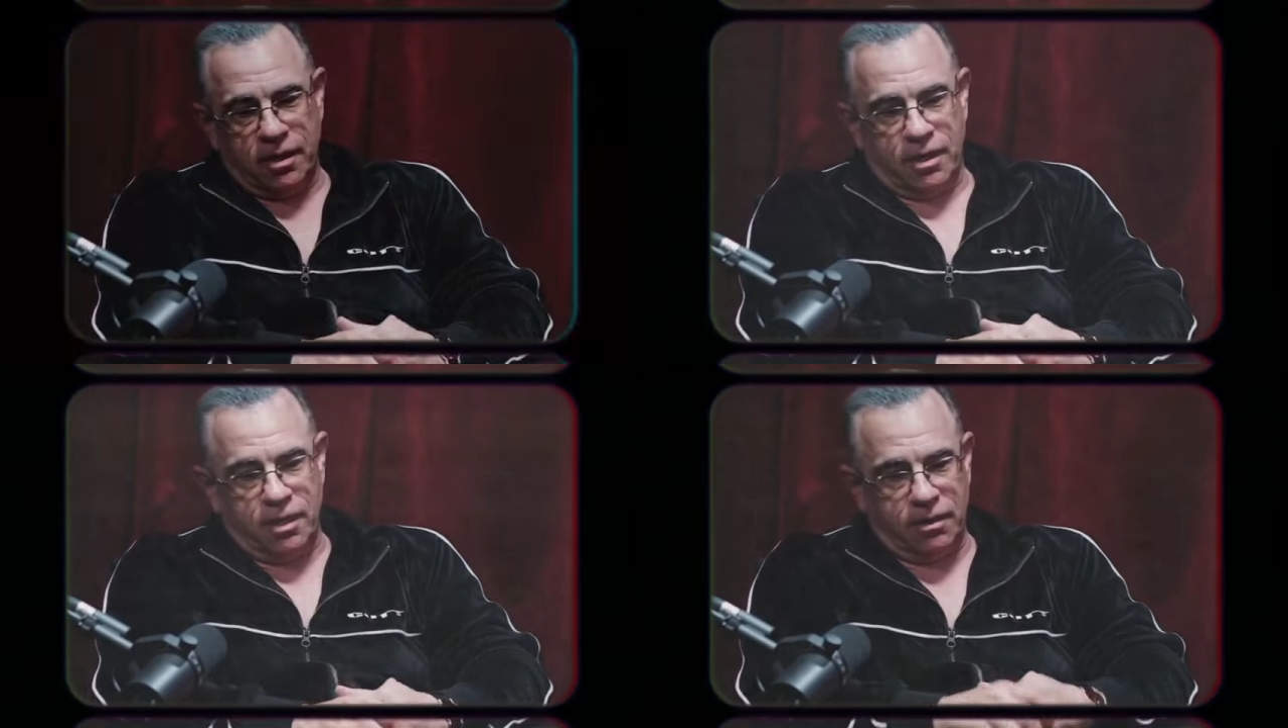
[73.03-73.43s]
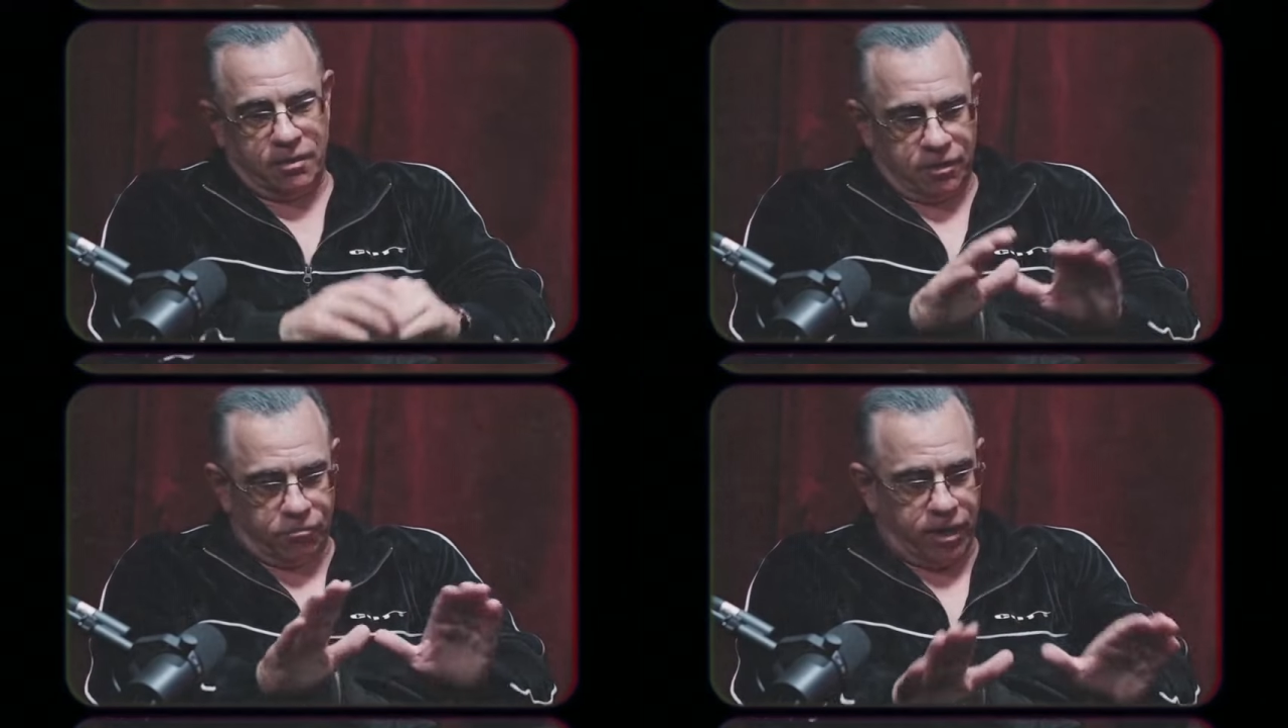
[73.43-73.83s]
And
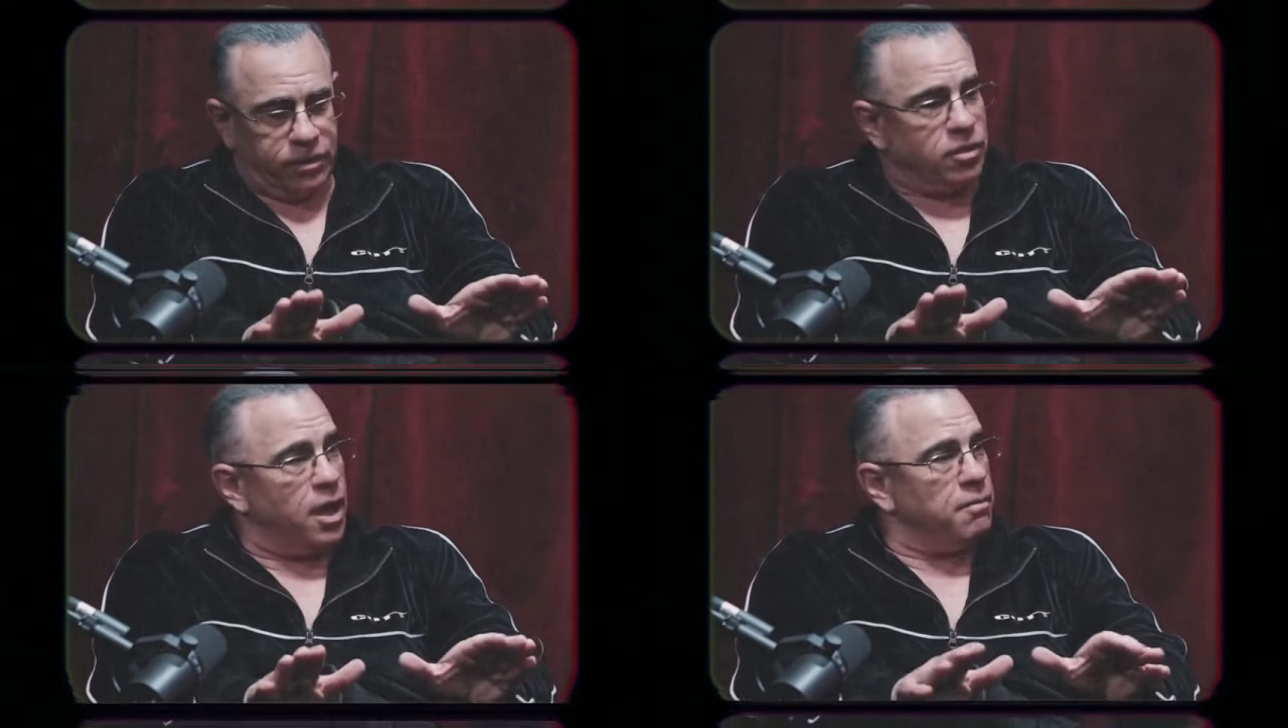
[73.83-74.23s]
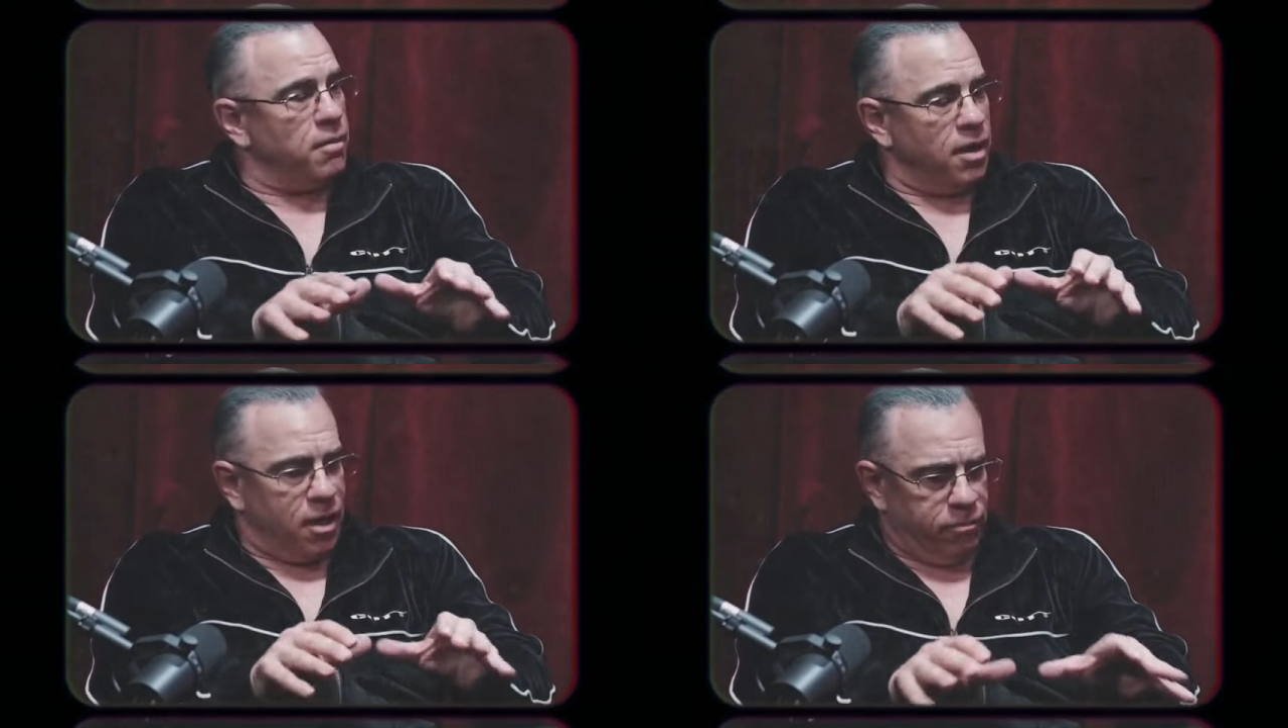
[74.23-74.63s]
at the right time,
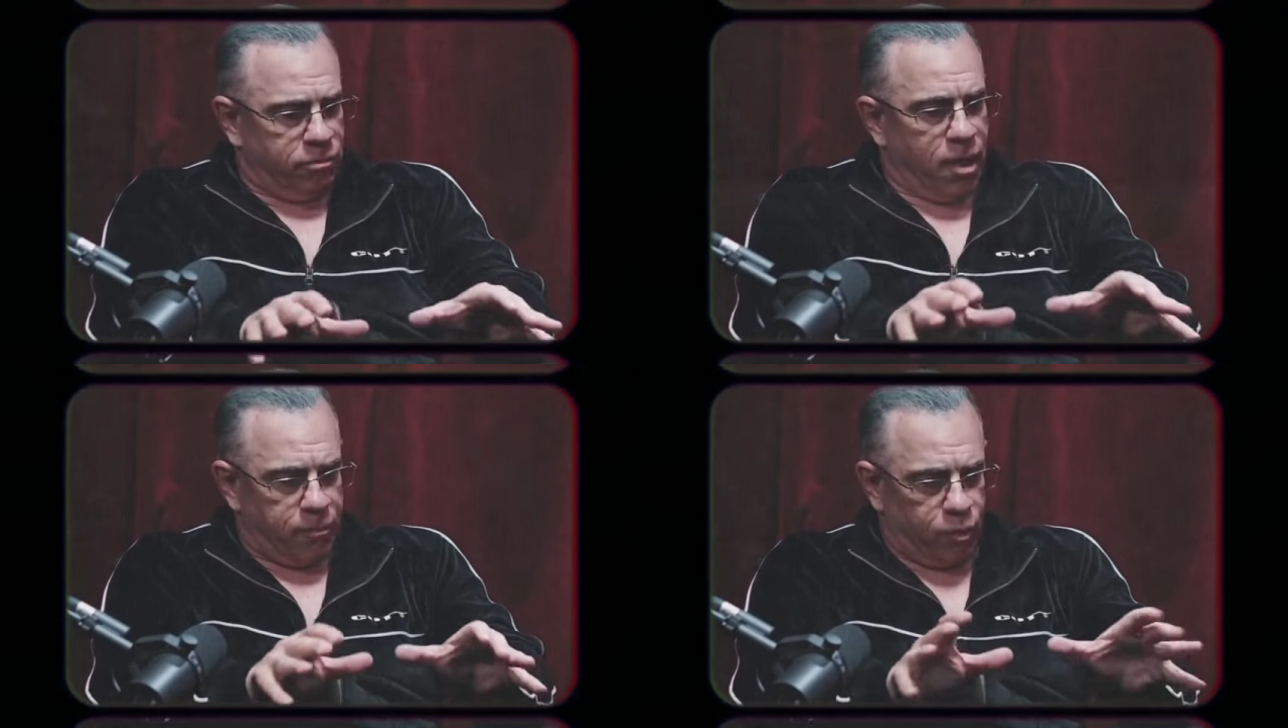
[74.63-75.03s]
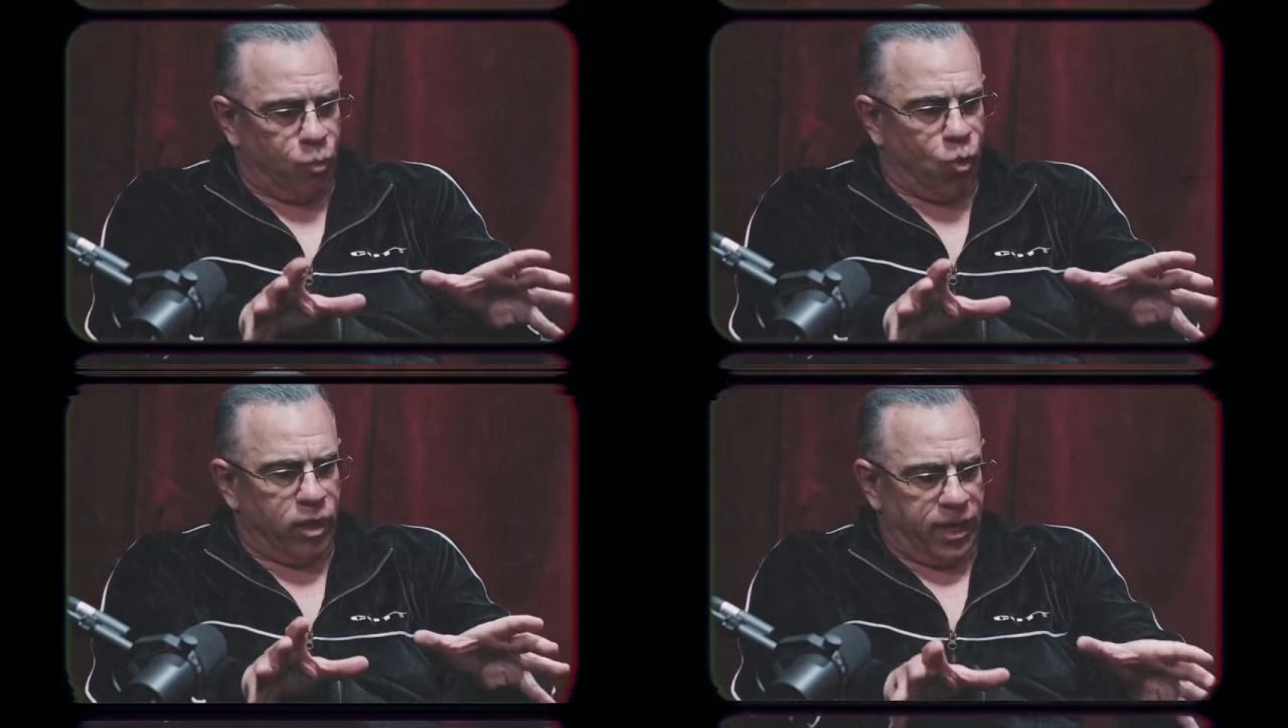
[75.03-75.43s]
i am going to
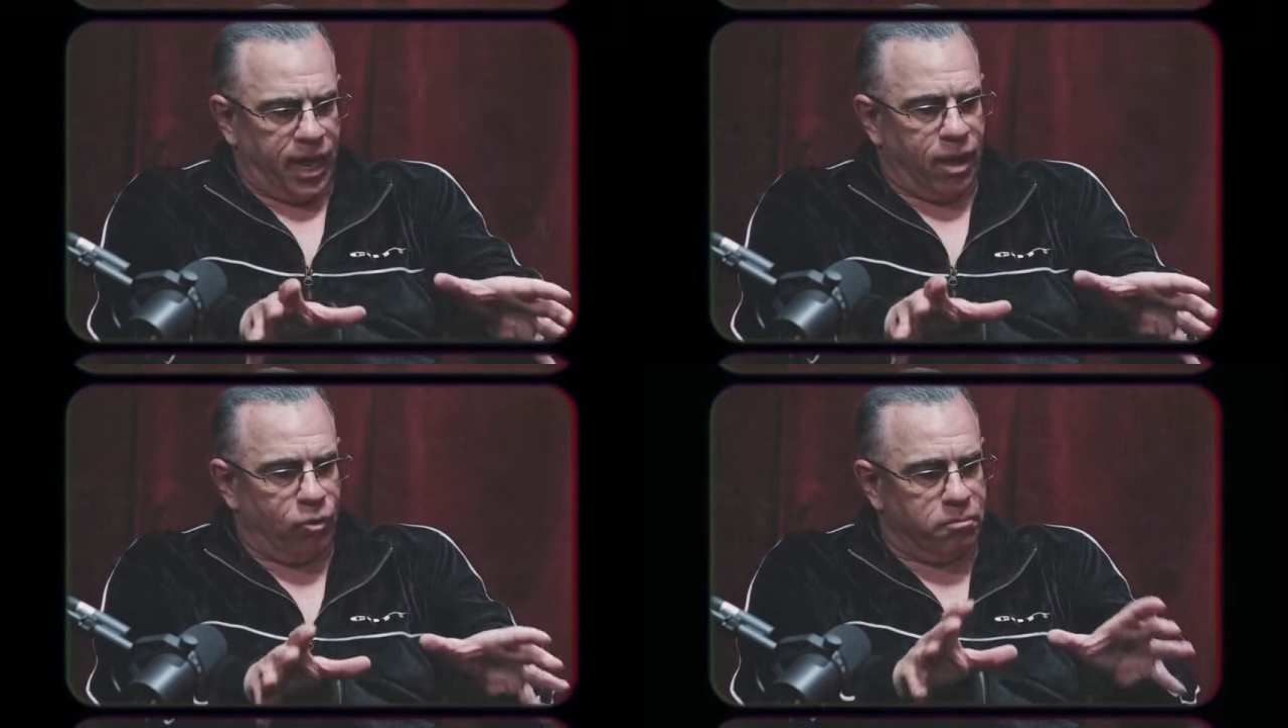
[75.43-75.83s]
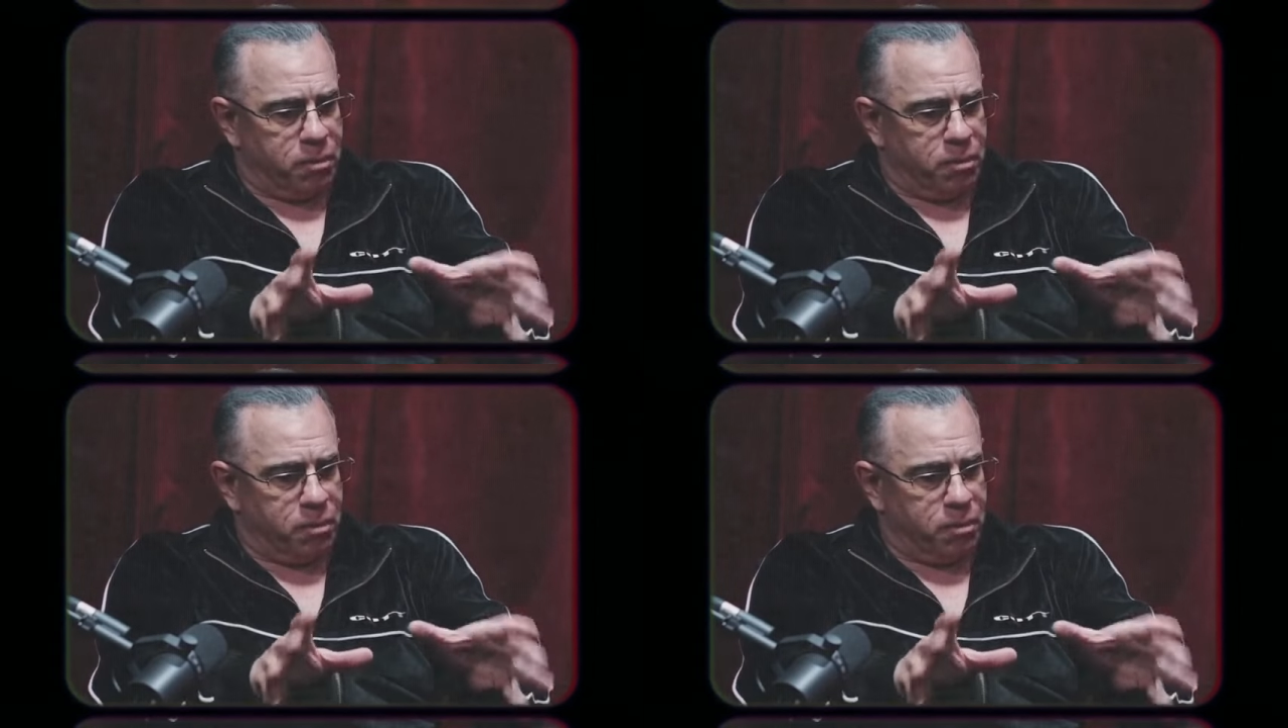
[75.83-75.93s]
walk it out.